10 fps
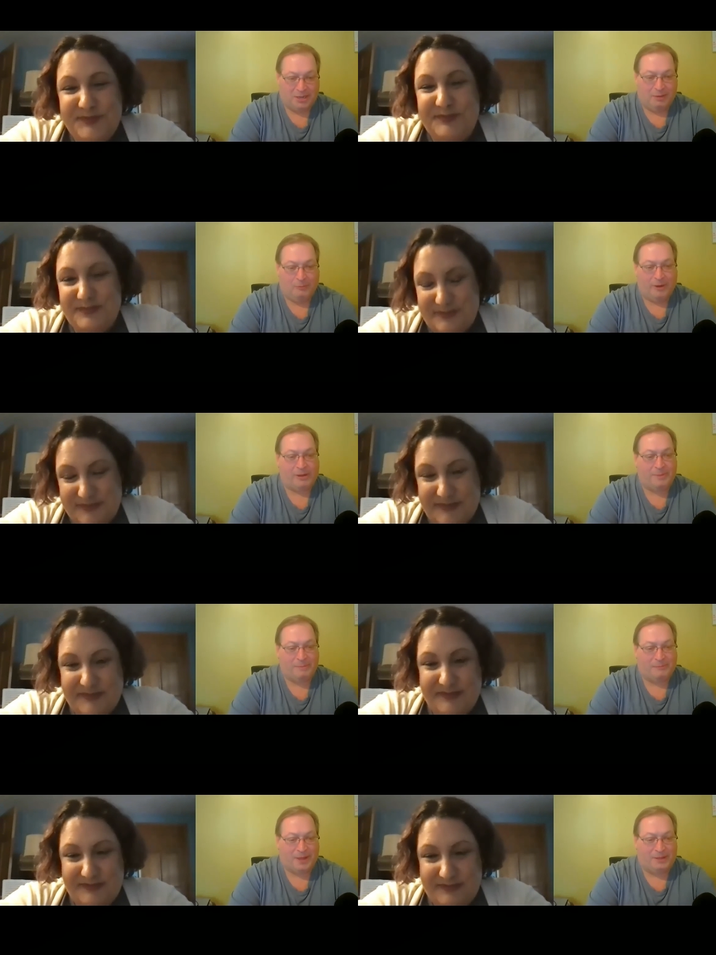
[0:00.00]
Speaker 1: Uh, where can
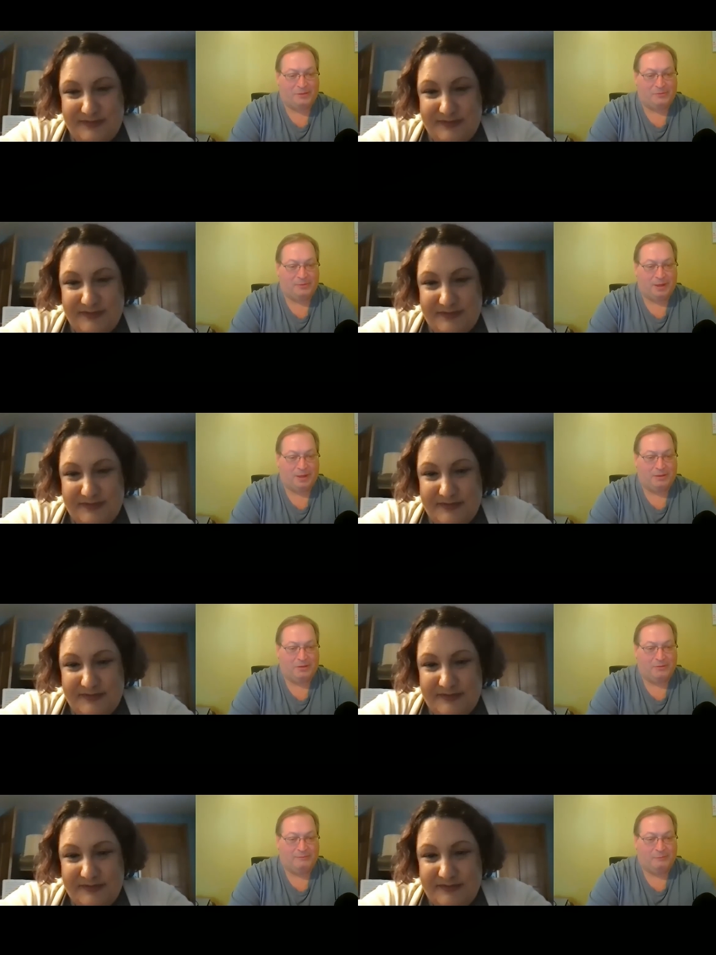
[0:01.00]
people find you? Uh,
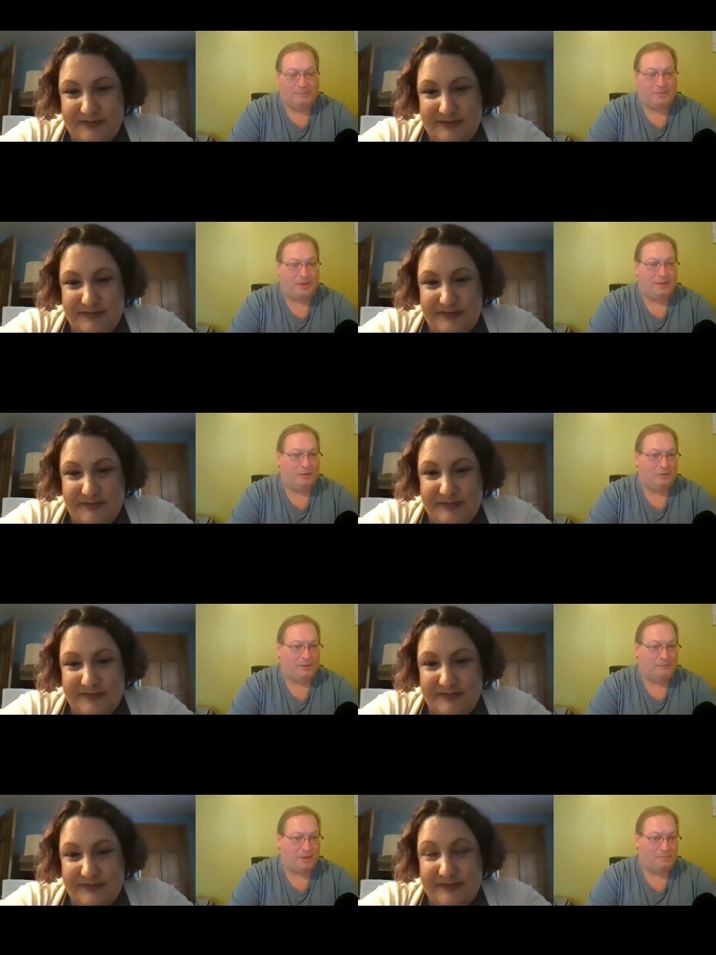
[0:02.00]
do you have a website? Are
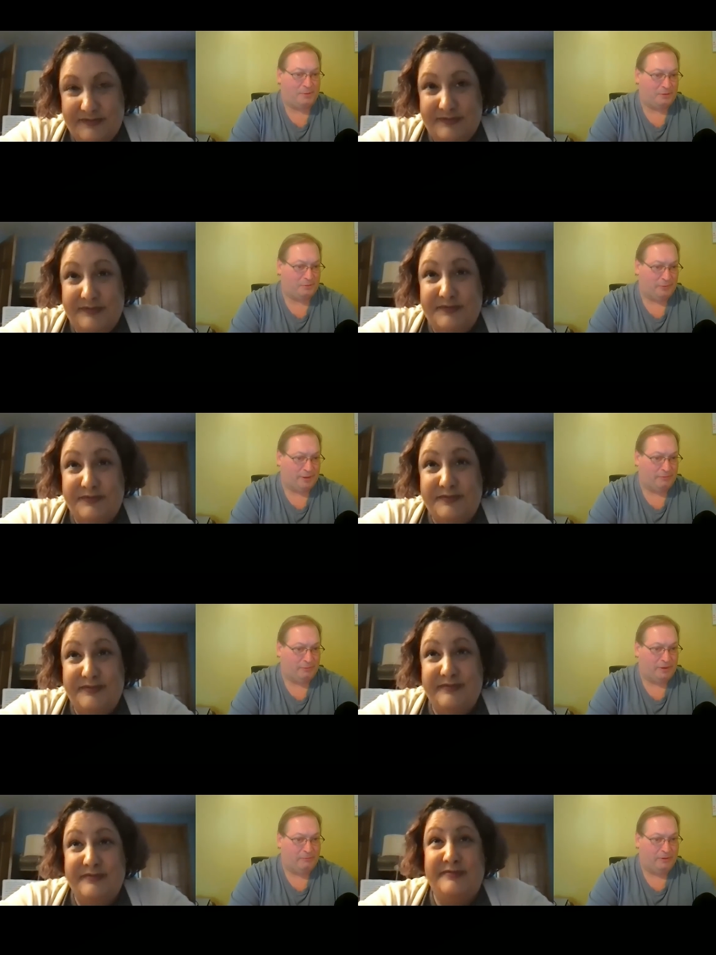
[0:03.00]
you on Facebook, Twitter?
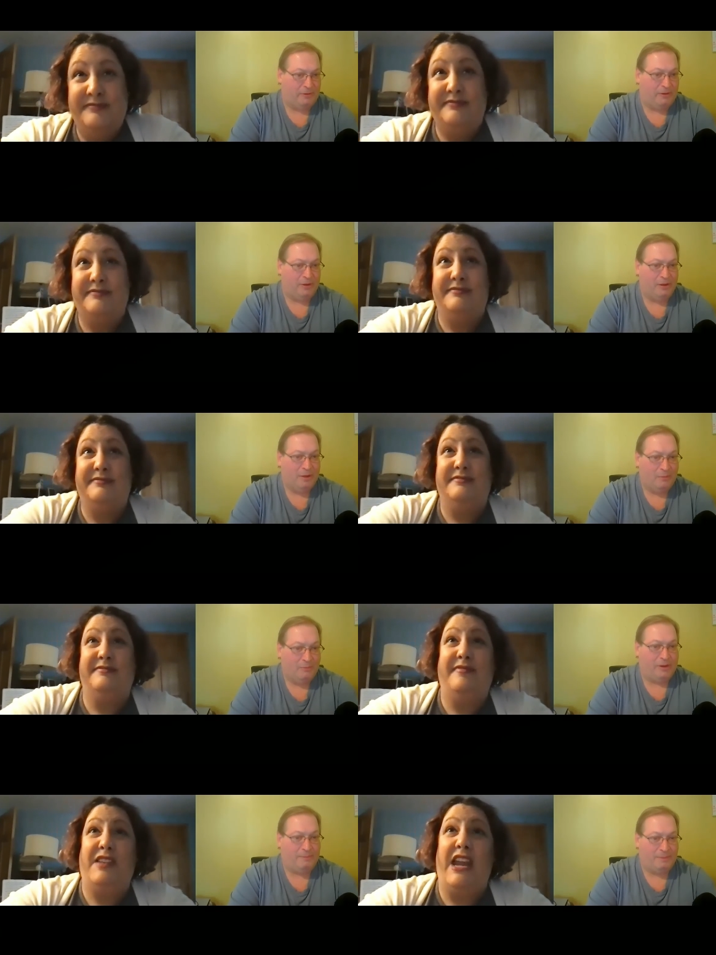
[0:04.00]
What, where,
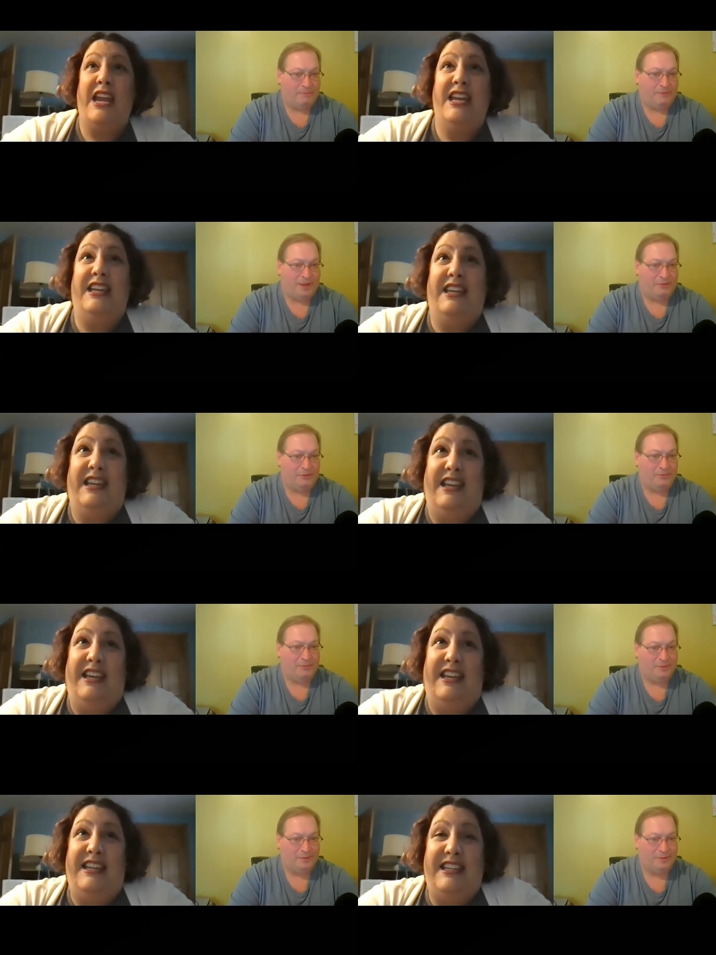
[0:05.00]
where can people find you?
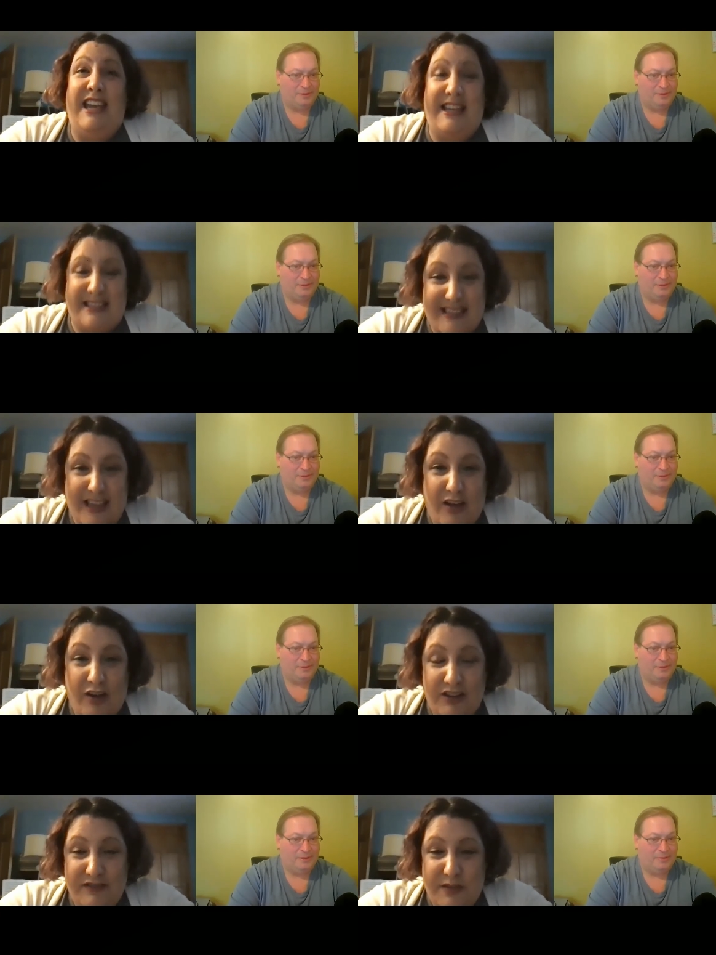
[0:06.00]
Speaker 2: Yes,
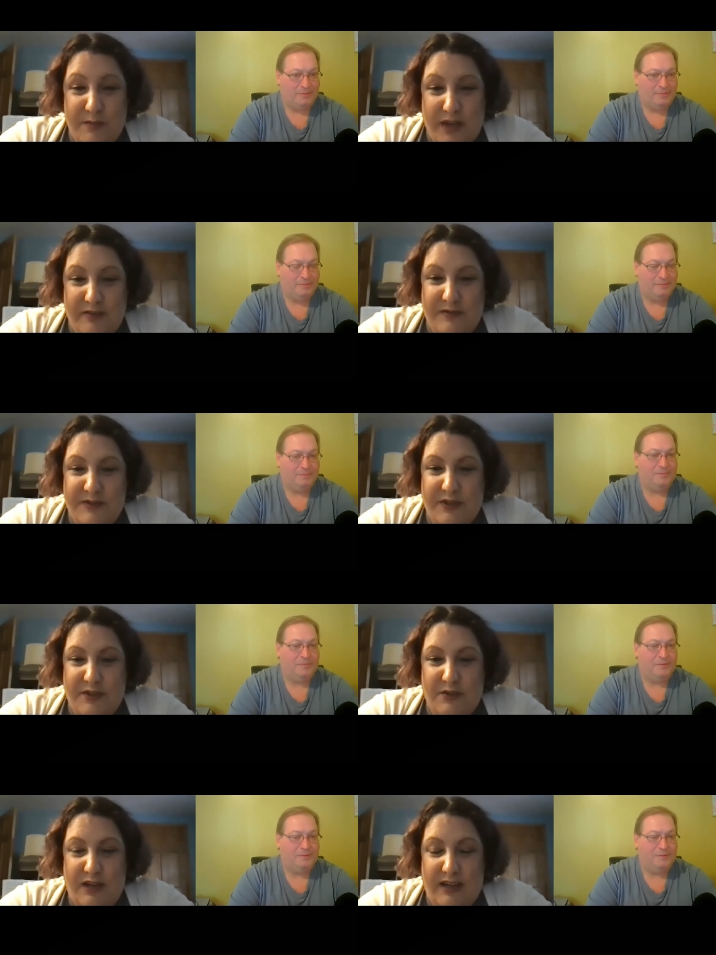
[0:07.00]
all of the above.
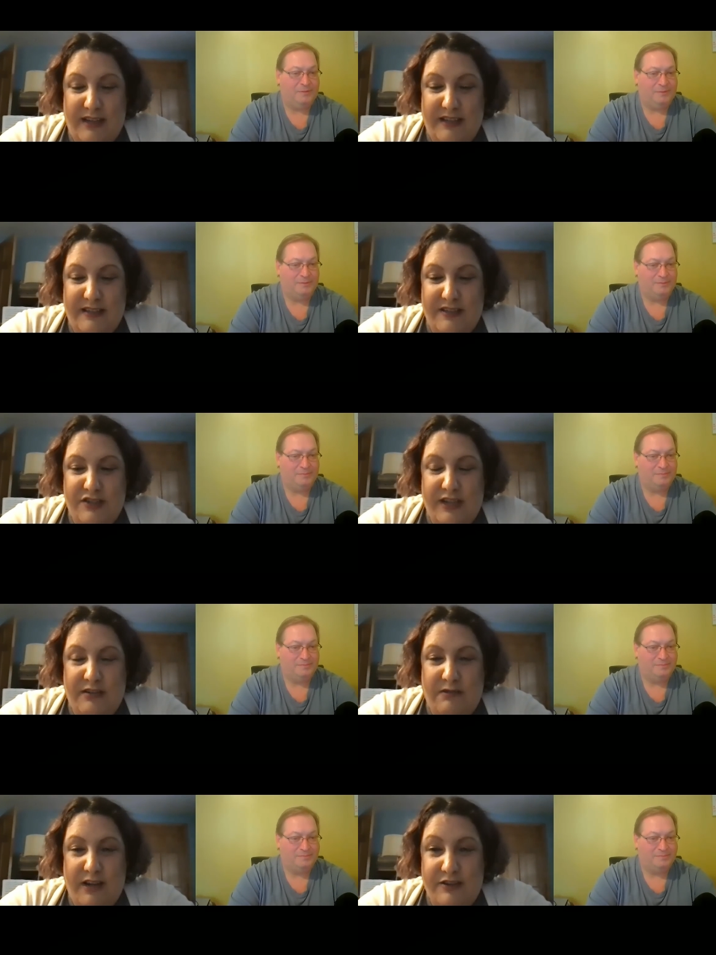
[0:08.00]
So uh,
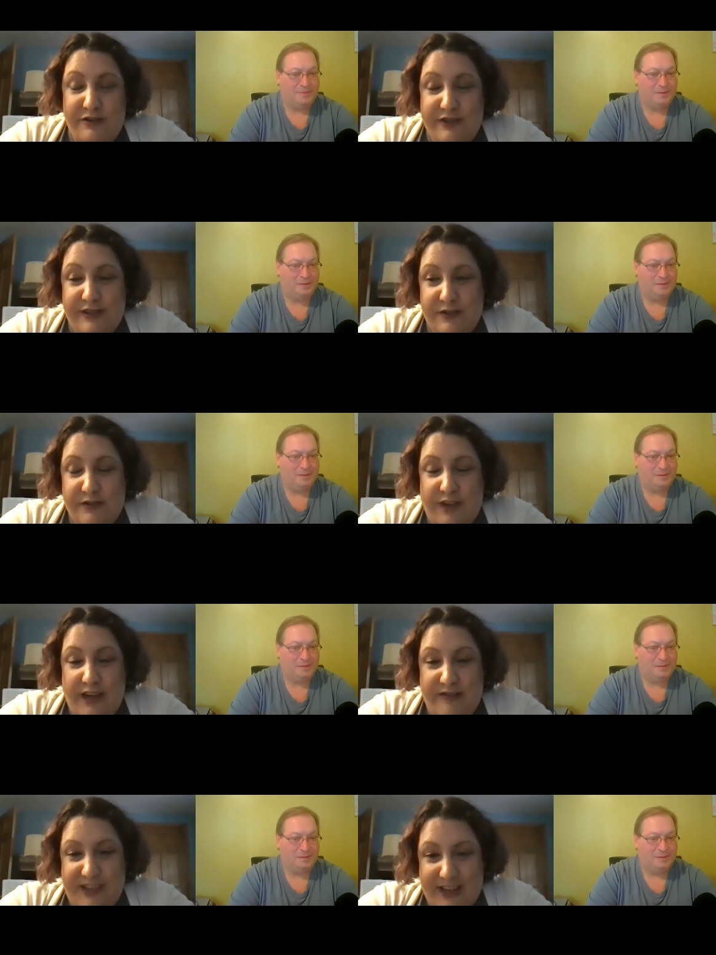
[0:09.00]
Jana Rogers District
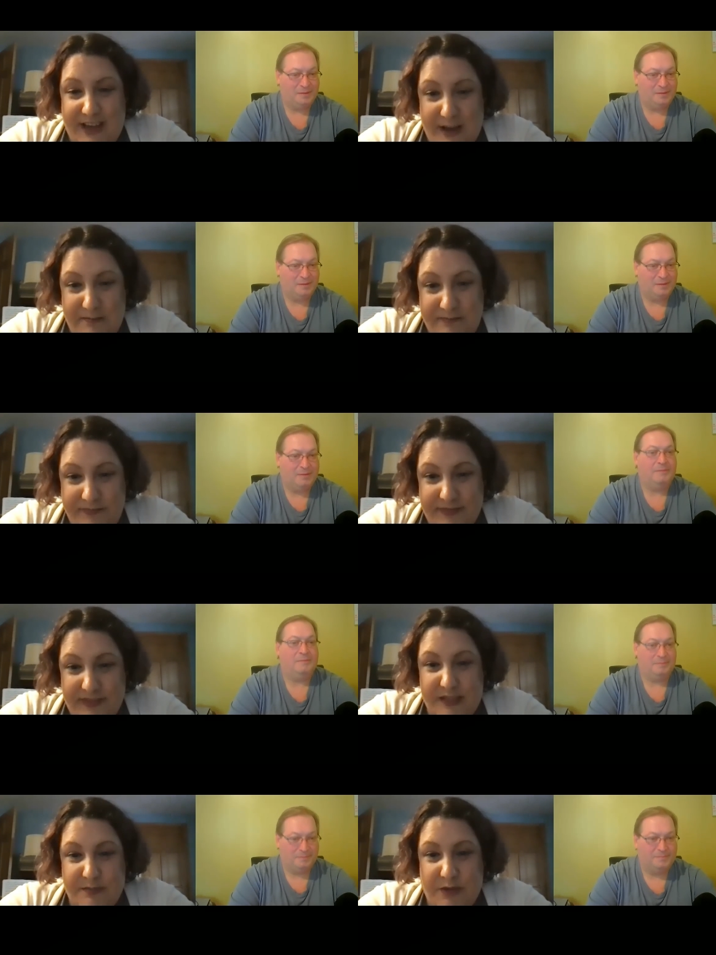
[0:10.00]
5.com
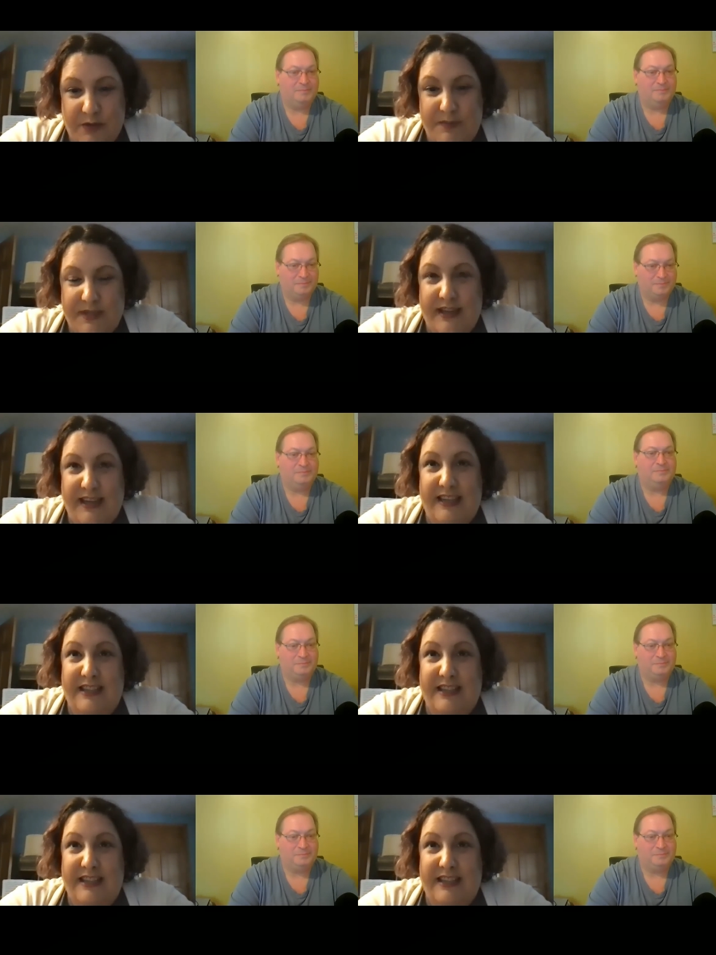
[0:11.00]
is my website. And